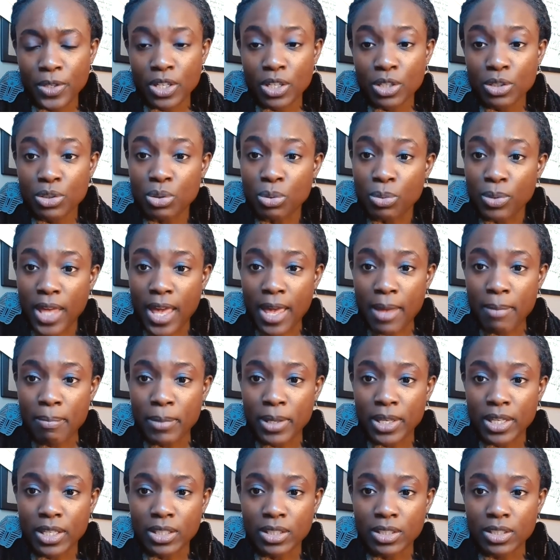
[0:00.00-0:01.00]
So that
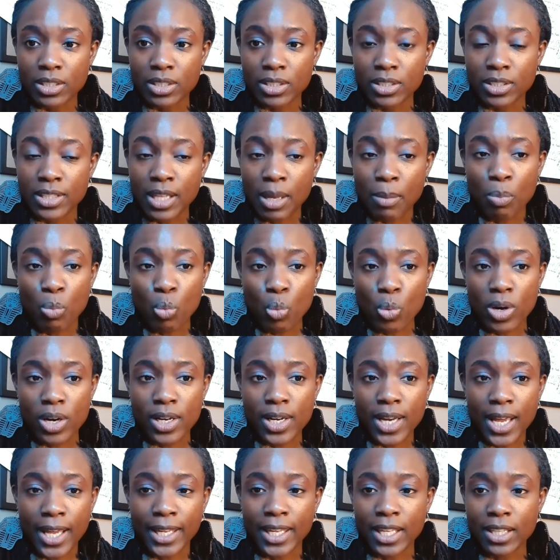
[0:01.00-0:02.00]
means step 1,
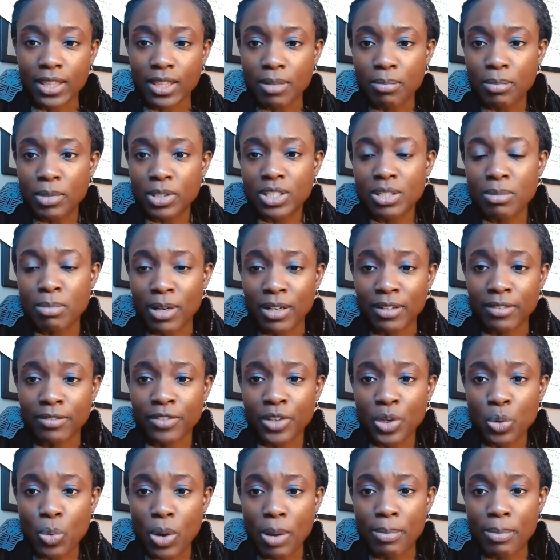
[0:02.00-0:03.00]
I get them into my
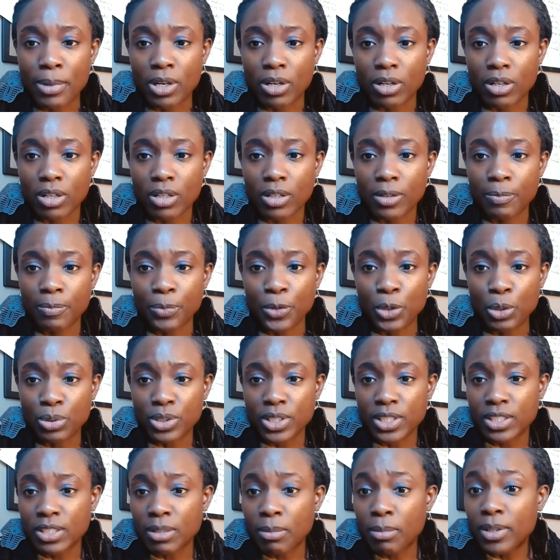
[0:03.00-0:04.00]
free webinar
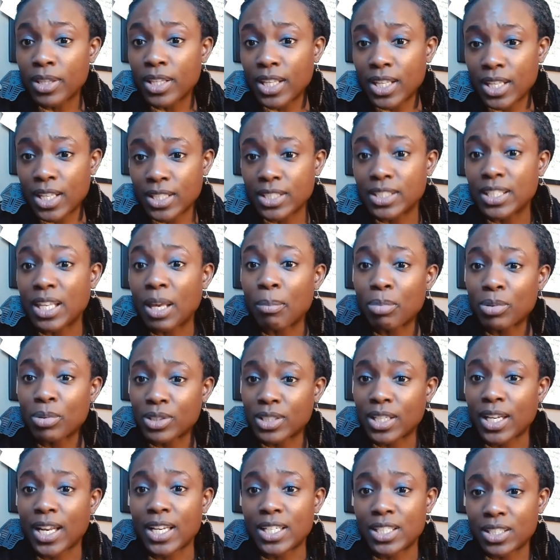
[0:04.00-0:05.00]
using some of the examples
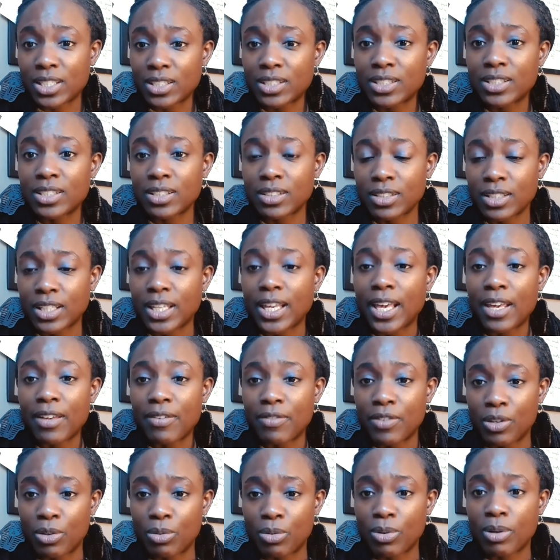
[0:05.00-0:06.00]
that I just gave
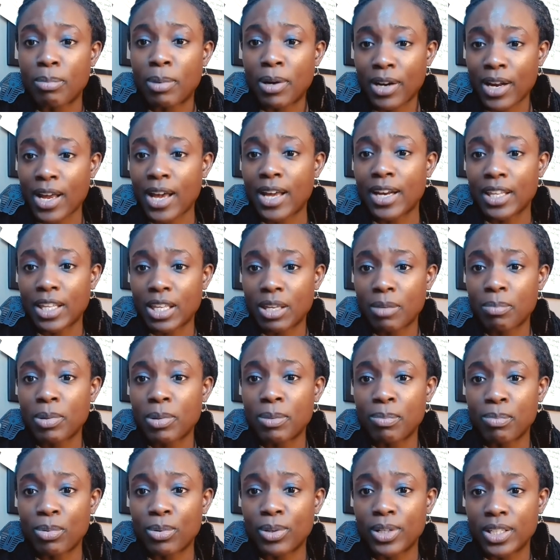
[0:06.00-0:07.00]
you about how to get
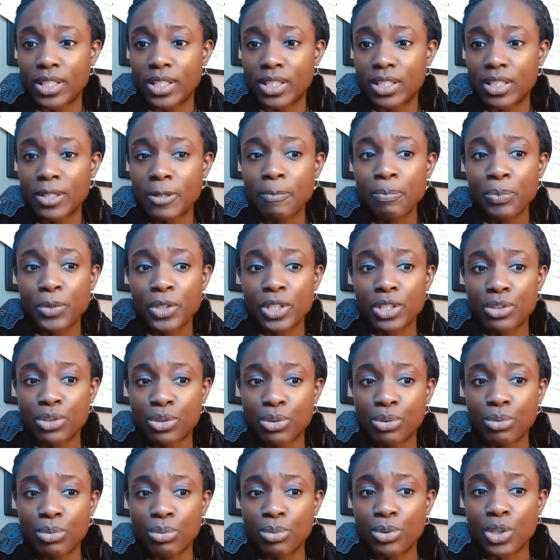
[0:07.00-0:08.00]
people
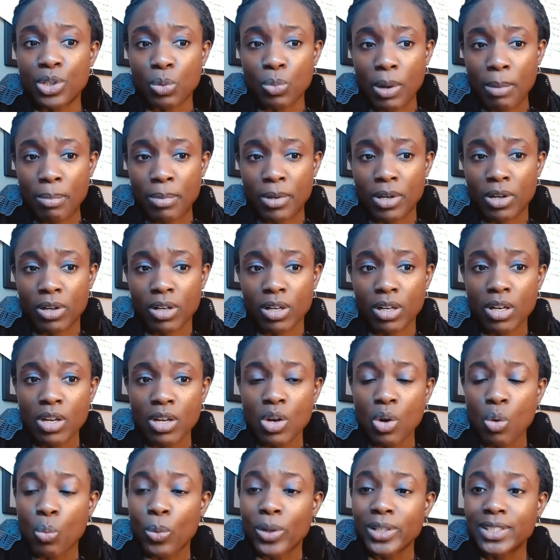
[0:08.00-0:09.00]
into your webinar.
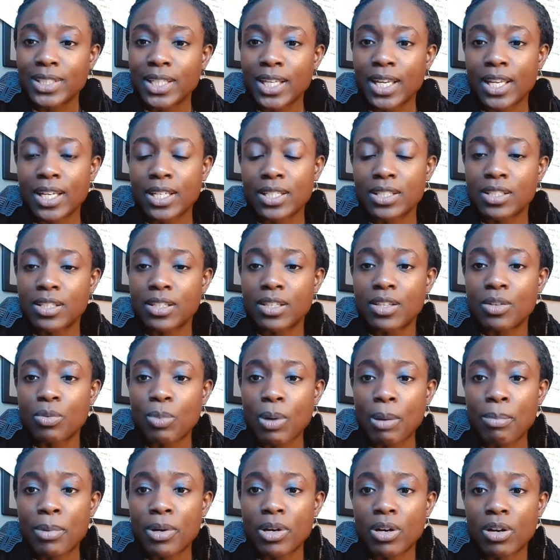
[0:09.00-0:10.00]
Once they get into the
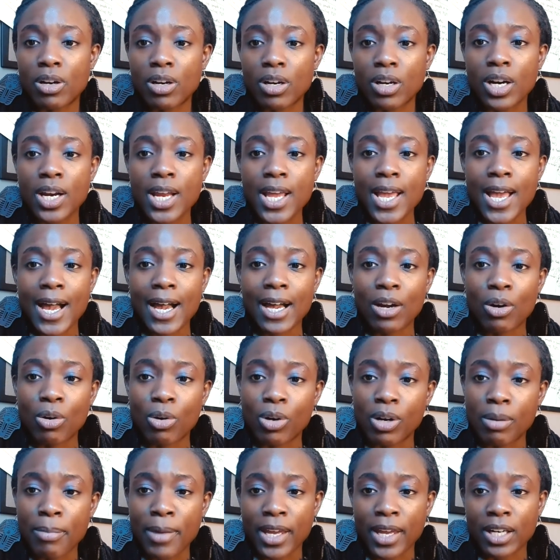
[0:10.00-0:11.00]
webinar, I
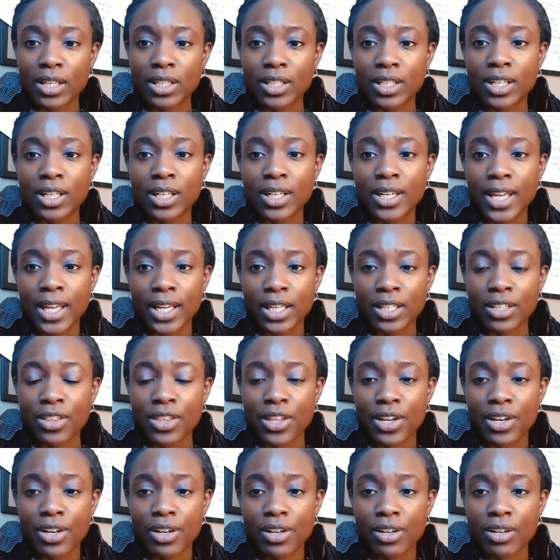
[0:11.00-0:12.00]
automatically collect
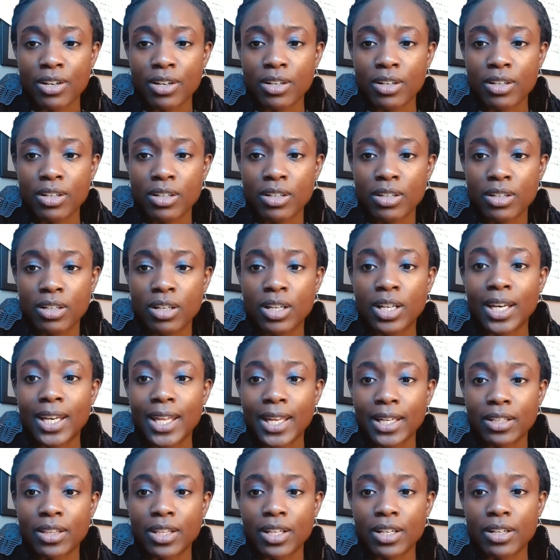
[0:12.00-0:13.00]

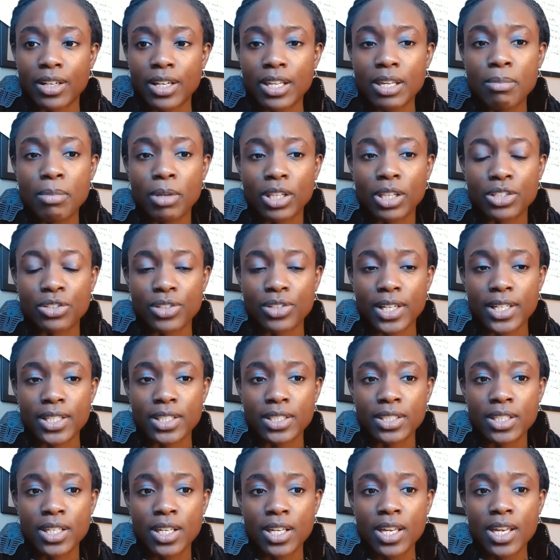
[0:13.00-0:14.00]
their email
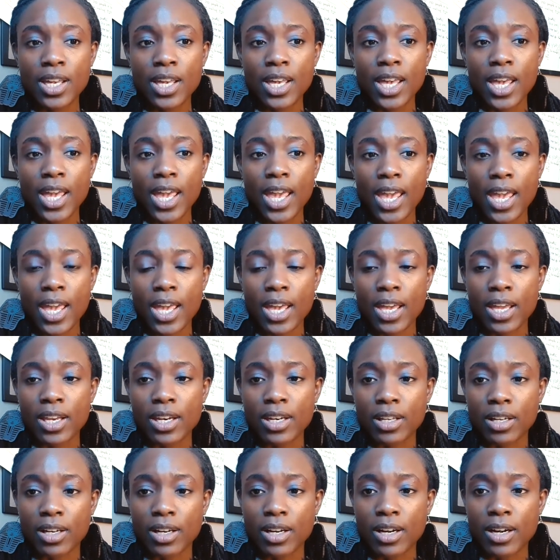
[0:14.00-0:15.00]
address, and
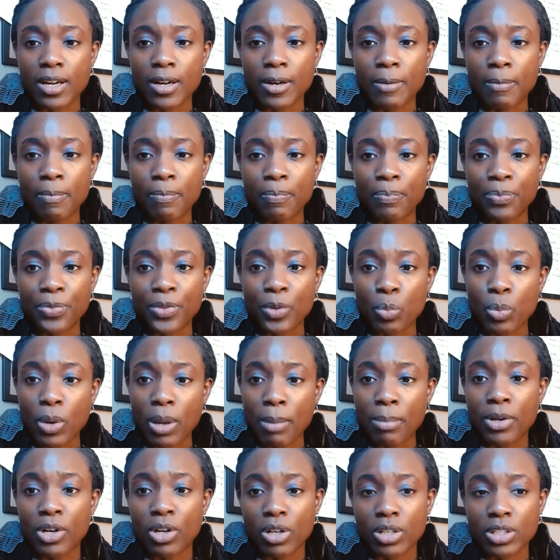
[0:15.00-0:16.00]
the
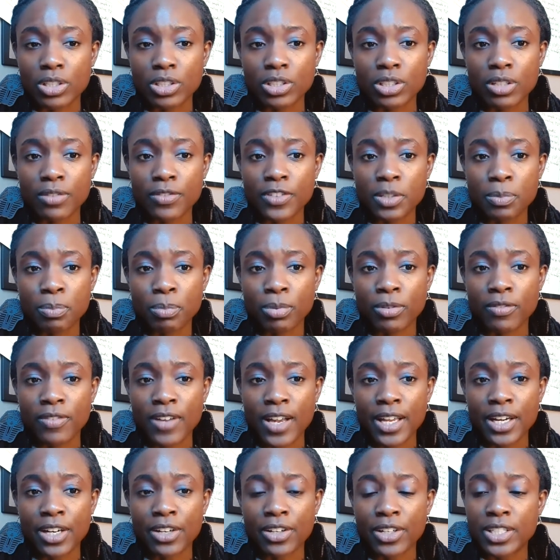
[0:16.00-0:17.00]
webinar service
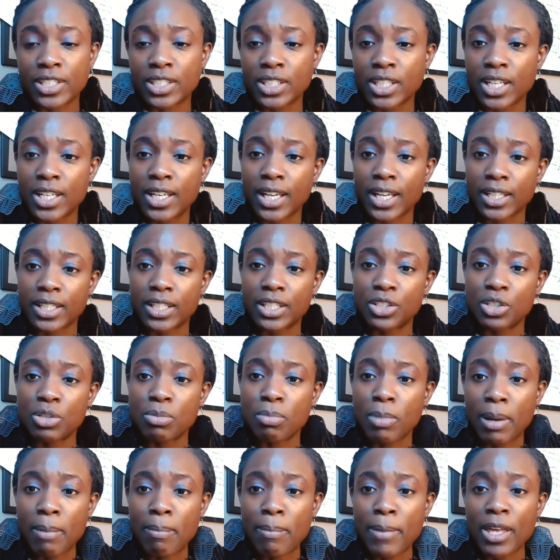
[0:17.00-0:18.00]
provider is connected to
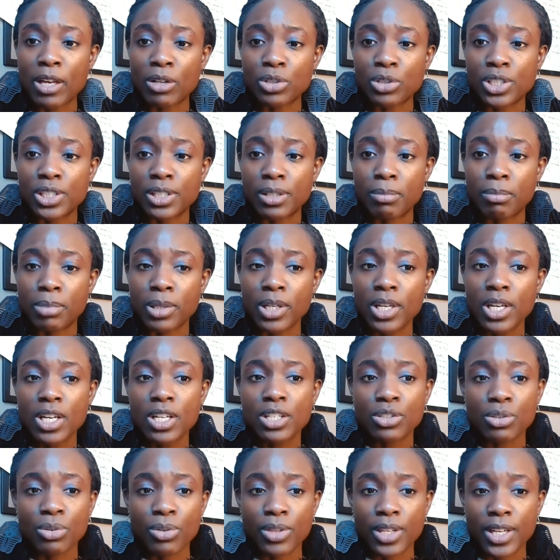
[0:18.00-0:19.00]
my MailChimp.
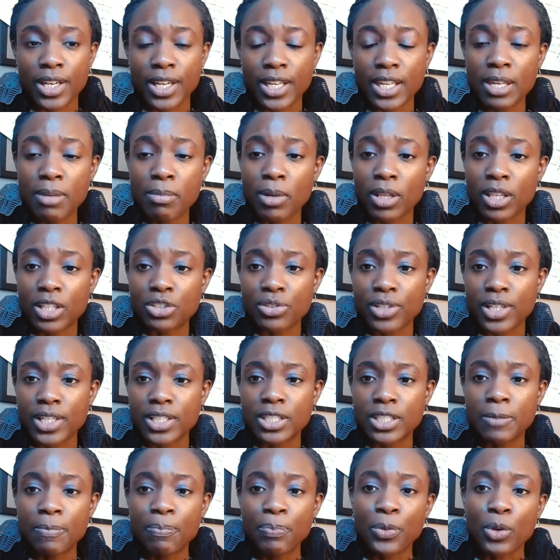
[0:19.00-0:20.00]
So the email
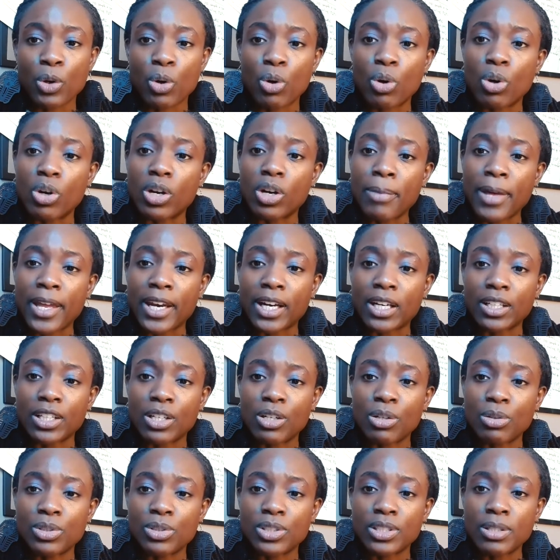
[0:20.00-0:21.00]
address automatically
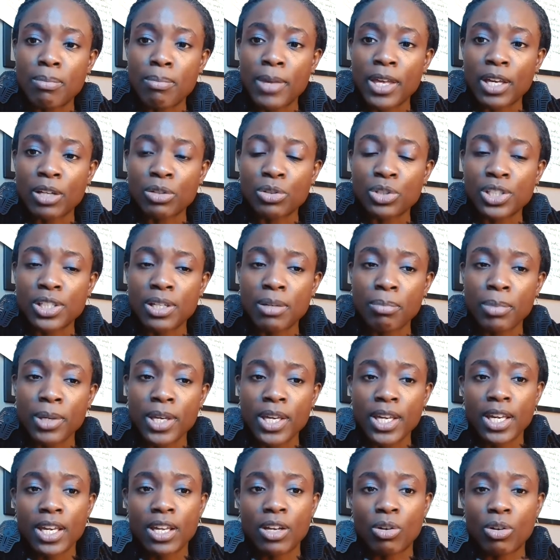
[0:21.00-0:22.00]
goes to MailChimp.
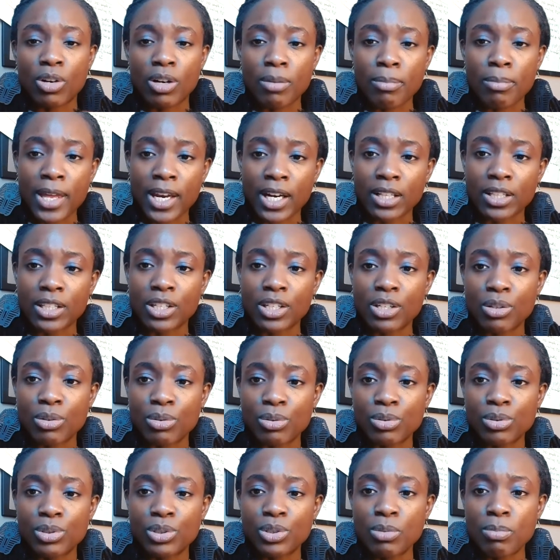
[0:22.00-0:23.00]
It automatically
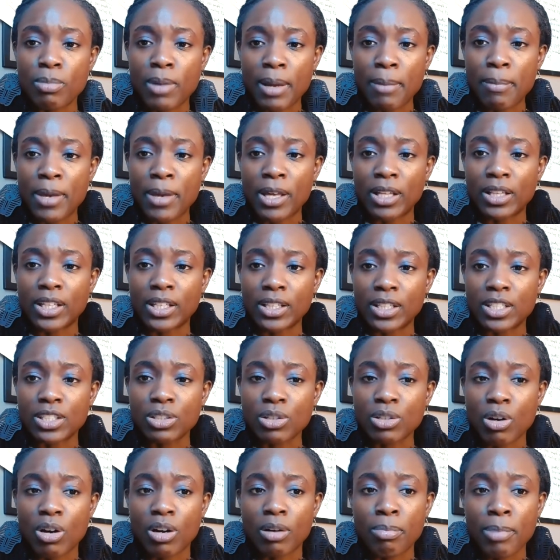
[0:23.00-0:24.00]
goes to my mailing list
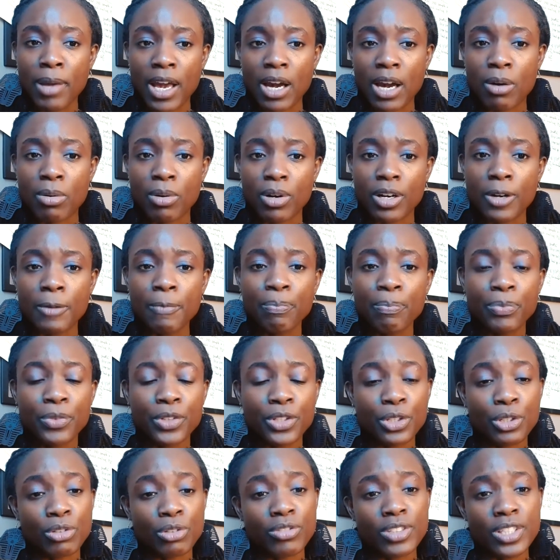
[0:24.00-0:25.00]
called Power
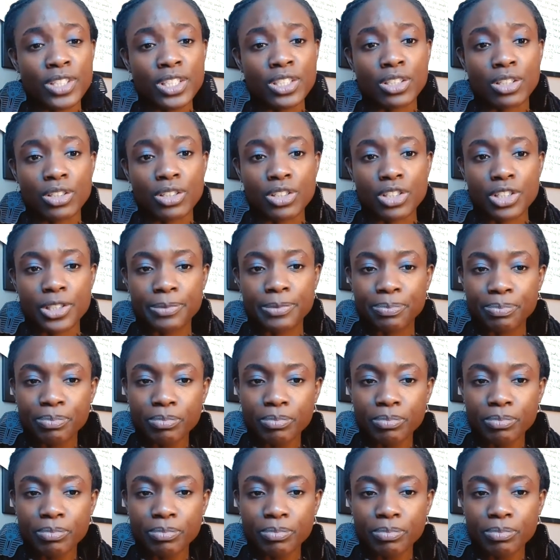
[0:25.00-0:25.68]
Your Research.